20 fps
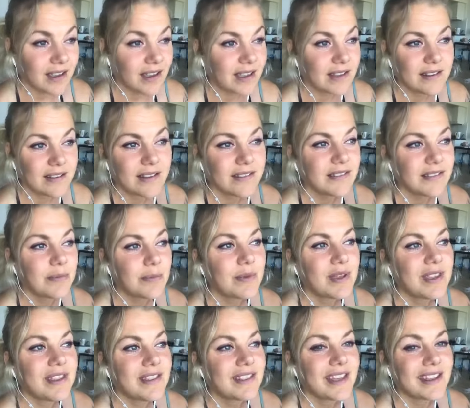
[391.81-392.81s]
It doesn't
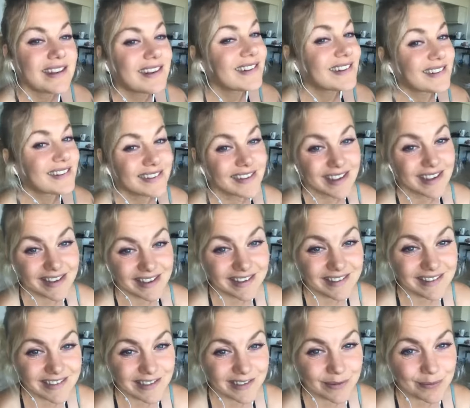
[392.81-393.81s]
mean that it doesn't get
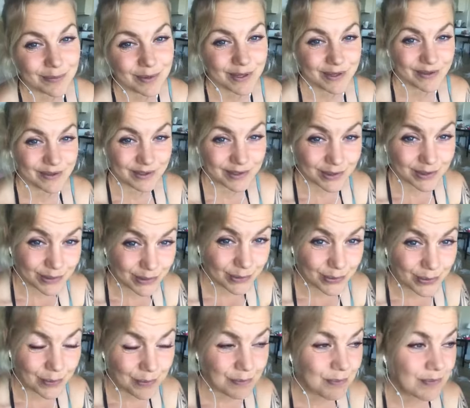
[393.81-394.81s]
easier, because it's due.
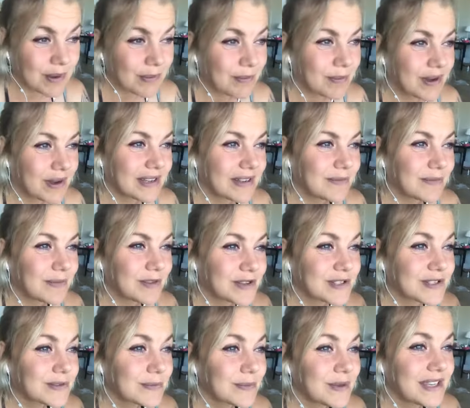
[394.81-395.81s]
But it
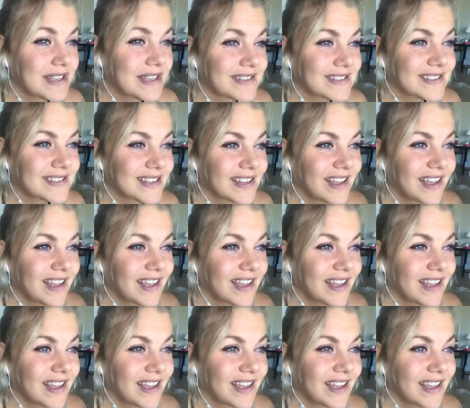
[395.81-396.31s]
just means